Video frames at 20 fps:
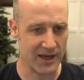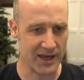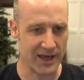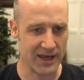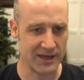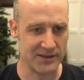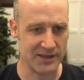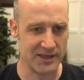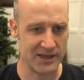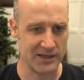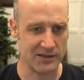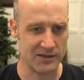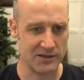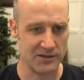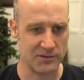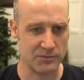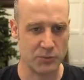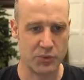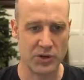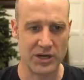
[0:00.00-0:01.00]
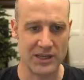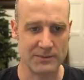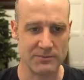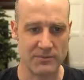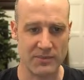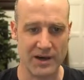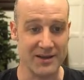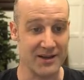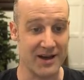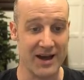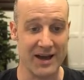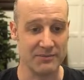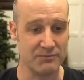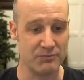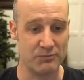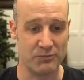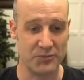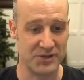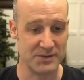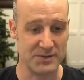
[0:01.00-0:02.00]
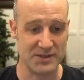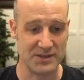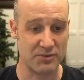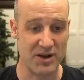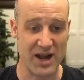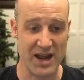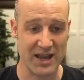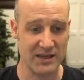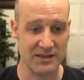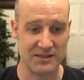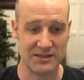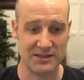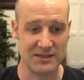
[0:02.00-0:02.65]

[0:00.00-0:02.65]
and then putting them, I put them into brackets.